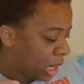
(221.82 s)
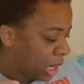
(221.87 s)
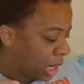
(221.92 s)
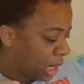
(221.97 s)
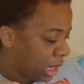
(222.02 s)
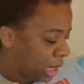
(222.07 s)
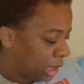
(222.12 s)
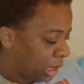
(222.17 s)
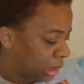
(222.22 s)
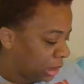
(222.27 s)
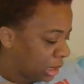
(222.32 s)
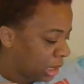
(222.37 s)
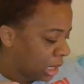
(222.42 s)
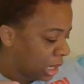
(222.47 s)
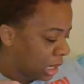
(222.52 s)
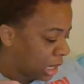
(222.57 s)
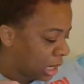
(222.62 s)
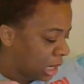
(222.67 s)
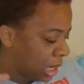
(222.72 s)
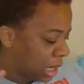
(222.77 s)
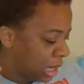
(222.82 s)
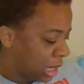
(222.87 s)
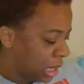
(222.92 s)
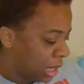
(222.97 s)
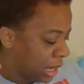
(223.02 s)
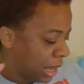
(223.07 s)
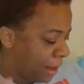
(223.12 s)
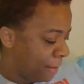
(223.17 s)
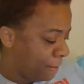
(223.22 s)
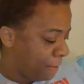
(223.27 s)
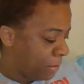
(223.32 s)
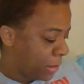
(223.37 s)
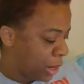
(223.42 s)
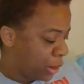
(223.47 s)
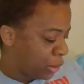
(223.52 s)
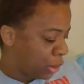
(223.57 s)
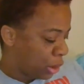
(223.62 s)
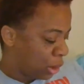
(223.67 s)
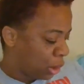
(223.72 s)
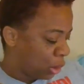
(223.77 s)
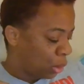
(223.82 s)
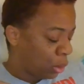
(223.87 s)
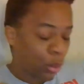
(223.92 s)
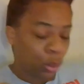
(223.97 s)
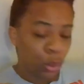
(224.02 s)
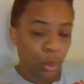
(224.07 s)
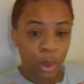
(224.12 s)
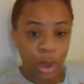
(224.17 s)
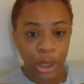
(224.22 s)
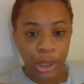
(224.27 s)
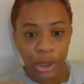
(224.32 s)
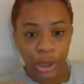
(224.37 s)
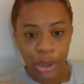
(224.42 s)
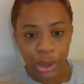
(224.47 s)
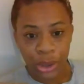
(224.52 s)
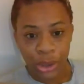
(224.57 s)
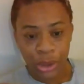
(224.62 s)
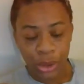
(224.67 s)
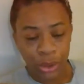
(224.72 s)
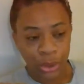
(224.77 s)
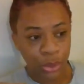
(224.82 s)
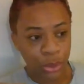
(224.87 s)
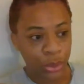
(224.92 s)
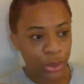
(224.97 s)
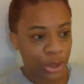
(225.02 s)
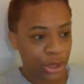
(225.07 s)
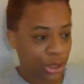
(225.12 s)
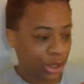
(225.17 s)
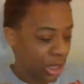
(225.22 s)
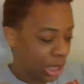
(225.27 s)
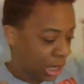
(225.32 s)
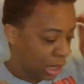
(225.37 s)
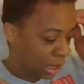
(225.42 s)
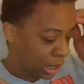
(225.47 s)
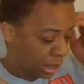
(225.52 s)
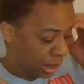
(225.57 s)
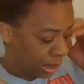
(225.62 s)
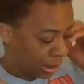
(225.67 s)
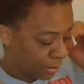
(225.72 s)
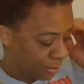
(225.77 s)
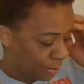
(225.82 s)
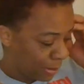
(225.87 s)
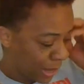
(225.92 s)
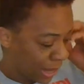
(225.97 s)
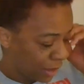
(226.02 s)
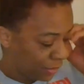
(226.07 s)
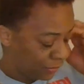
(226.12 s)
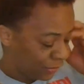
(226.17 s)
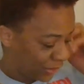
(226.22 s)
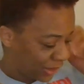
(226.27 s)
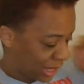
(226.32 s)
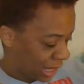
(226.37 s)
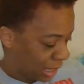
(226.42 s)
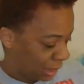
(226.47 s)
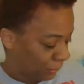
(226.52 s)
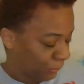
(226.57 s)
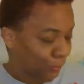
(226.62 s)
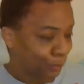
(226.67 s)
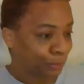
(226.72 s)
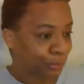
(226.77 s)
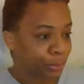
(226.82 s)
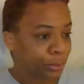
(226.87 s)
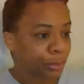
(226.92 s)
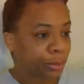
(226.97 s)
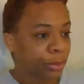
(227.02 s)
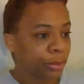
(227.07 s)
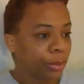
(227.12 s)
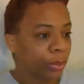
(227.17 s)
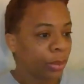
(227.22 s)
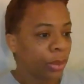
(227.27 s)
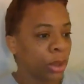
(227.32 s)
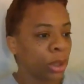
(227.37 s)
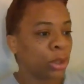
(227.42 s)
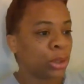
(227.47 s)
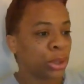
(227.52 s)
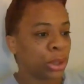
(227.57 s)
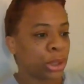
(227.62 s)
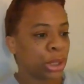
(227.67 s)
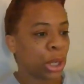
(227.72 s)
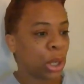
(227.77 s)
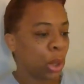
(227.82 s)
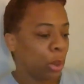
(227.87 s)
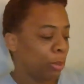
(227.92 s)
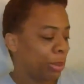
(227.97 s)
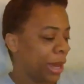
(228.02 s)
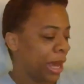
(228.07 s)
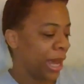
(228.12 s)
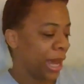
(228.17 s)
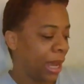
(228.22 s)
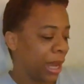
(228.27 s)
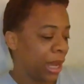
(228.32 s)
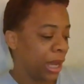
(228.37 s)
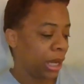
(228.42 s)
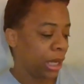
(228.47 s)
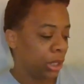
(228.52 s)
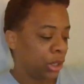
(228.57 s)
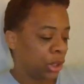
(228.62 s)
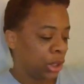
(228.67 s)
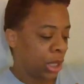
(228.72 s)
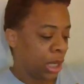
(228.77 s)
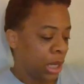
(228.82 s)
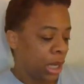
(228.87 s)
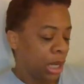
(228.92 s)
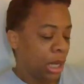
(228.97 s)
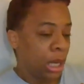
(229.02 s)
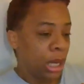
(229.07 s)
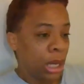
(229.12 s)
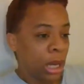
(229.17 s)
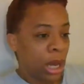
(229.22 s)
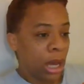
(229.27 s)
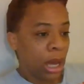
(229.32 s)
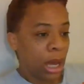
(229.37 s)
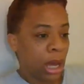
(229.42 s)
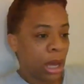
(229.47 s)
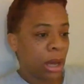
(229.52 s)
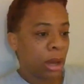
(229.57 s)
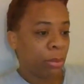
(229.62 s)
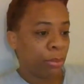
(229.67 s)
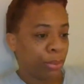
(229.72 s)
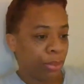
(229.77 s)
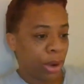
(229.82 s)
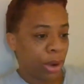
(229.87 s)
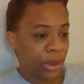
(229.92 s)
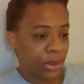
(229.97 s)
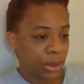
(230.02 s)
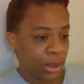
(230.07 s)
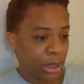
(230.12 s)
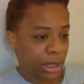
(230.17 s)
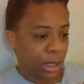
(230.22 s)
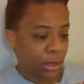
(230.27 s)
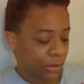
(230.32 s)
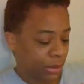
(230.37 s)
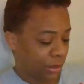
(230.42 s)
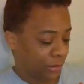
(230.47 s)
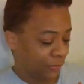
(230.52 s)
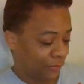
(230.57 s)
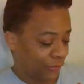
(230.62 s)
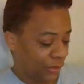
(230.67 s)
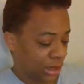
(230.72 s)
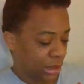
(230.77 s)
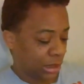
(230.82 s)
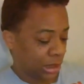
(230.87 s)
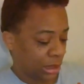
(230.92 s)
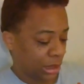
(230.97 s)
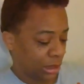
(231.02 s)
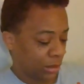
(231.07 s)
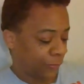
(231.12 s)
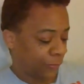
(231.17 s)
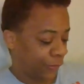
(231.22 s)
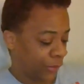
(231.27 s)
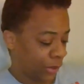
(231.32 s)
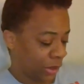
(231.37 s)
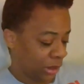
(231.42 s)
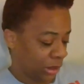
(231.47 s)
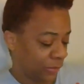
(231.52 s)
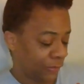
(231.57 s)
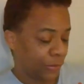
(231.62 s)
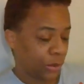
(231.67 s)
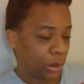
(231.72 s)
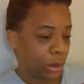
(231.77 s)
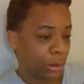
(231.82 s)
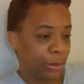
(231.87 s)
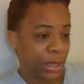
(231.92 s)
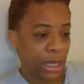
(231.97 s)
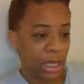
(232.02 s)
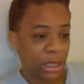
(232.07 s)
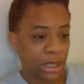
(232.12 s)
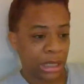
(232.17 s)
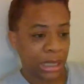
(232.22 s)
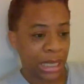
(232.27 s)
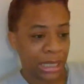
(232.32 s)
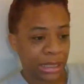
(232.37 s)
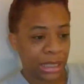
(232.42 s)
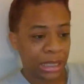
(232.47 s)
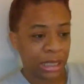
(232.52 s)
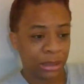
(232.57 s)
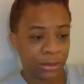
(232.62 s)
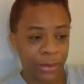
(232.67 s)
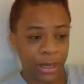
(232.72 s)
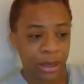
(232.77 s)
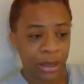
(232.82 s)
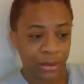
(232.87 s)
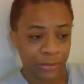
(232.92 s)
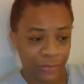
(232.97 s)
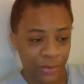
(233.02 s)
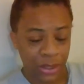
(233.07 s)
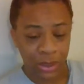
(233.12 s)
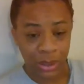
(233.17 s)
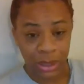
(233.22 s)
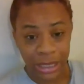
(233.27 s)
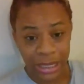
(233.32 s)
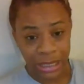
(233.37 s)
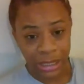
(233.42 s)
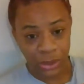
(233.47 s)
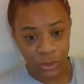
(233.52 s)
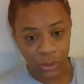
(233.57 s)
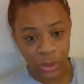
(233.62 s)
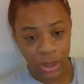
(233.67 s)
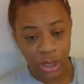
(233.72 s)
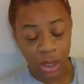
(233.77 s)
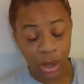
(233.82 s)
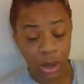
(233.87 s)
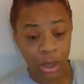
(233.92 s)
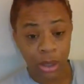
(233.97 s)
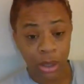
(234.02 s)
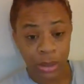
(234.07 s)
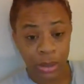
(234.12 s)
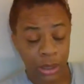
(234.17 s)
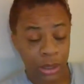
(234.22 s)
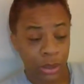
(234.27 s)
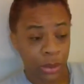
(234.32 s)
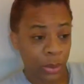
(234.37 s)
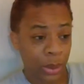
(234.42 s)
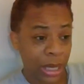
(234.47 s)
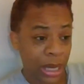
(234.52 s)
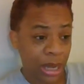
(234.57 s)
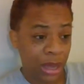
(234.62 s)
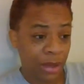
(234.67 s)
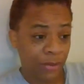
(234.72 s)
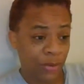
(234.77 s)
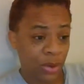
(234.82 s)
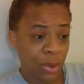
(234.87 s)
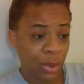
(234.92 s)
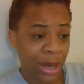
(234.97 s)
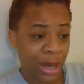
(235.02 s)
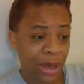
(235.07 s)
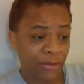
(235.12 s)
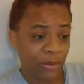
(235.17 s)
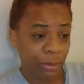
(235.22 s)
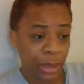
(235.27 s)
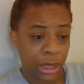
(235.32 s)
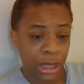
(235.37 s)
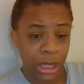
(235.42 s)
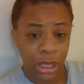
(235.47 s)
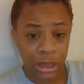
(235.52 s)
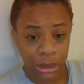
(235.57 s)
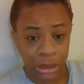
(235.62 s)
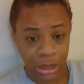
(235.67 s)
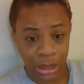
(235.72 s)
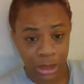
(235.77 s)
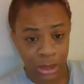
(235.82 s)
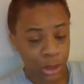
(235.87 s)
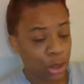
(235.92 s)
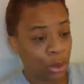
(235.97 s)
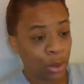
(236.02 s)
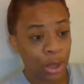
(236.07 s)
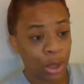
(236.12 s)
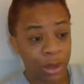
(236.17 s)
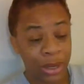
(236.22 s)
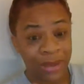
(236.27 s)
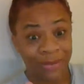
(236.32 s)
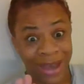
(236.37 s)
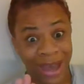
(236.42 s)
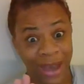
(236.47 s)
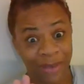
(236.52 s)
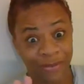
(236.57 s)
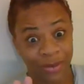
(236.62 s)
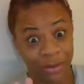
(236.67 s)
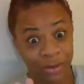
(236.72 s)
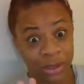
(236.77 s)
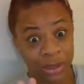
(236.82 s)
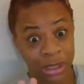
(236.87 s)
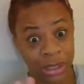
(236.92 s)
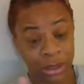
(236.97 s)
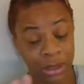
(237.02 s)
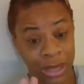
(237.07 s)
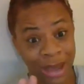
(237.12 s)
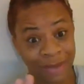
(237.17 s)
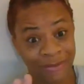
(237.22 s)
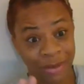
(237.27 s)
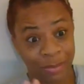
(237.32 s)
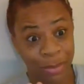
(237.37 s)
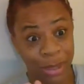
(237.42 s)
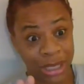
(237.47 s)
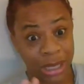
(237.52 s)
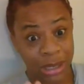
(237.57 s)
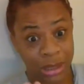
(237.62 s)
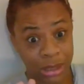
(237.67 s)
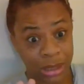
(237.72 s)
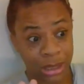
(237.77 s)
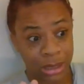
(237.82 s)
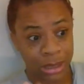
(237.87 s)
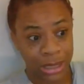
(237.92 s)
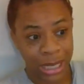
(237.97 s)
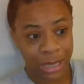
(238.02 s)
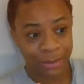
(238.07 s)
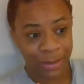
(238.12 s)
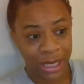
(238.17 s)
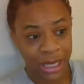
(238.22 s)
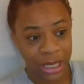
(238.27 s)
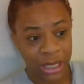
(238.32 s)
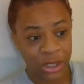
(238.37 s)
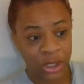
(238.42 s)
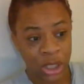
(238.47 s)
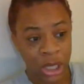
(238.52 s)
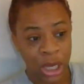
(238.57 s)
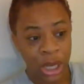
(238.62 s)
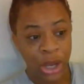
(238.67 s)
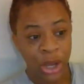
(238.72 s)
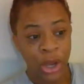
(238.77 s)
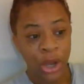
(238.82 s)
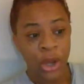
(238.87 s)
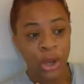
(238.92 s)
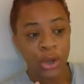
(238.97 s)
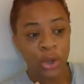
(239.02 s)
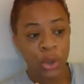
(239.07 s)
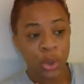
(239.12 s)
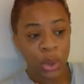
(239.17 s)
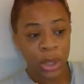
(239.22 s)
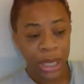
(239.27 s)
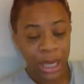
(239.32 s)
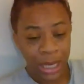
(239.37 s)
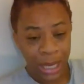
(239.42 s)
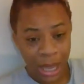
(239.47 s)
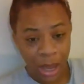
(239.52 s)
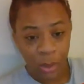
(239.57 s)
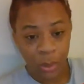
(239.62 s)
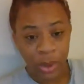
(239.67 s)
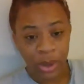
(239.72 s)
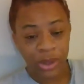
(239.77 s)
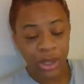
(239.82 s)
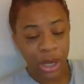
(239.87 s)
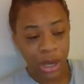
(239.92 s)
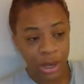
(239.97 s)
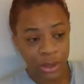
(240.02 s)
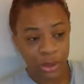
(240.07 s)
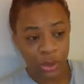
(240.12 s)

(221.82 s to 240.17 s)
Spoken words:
and let me know what you think about that. So Paige, brother comes to visit. First of all, Paige, and I said this in my other video, ladies, we are learning, okay? If you have a badunk dunk, you don't even have to have a badunk dunk like Paige. You cannot wear the